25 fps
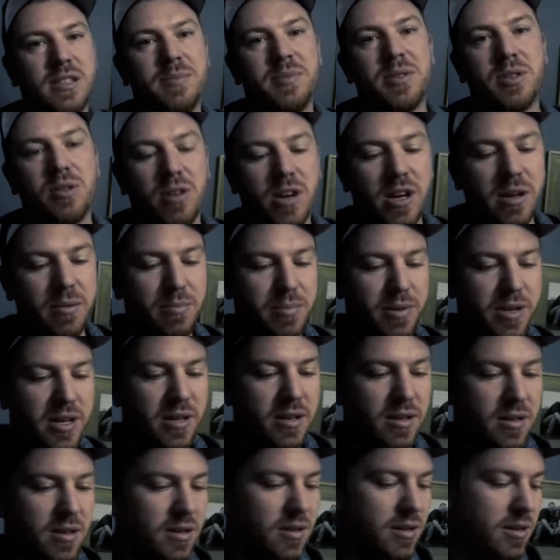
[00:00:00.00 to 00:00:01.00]
subscribe
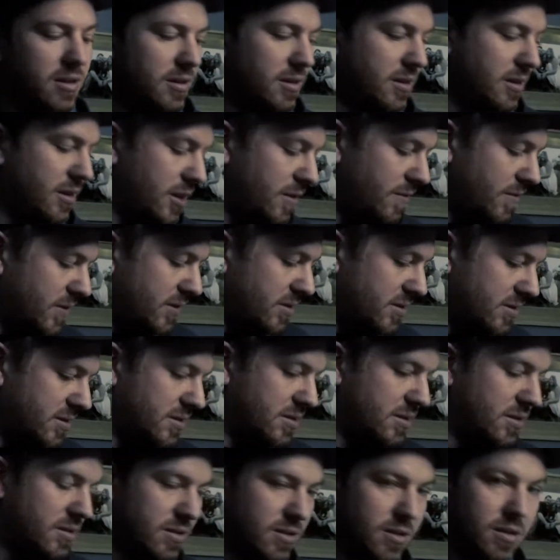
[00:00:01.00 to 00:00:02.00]
button. Give
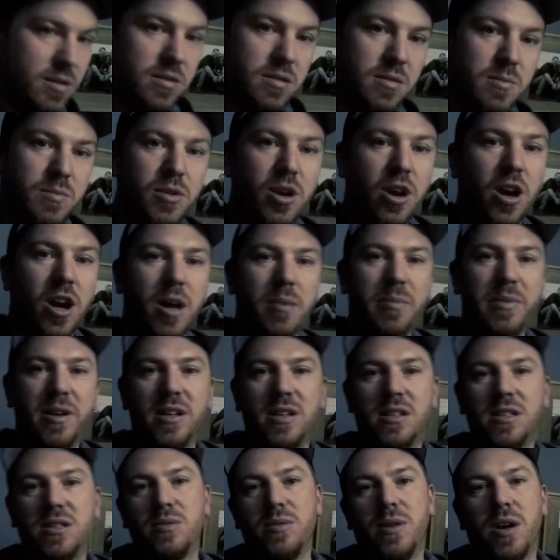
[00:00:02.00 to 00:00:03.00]
us some
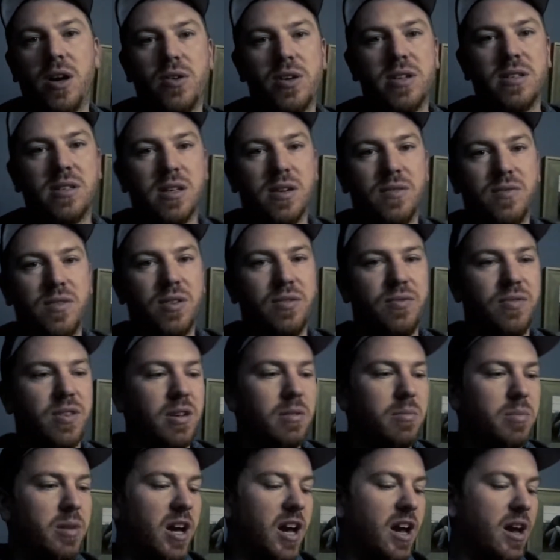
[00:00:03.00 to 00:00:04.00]
comments. We always love the
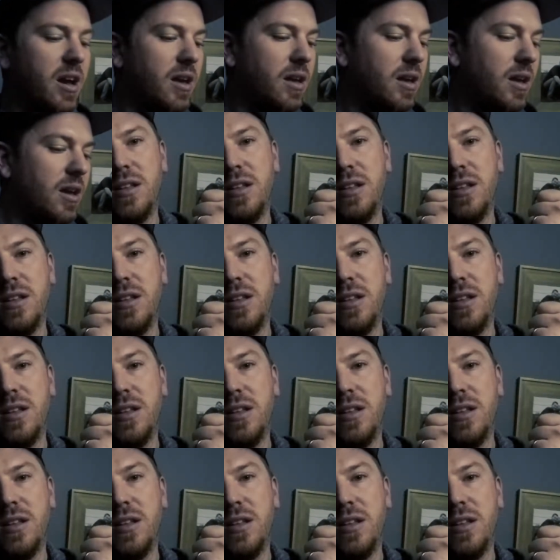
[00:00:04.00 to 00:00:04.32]
feedback.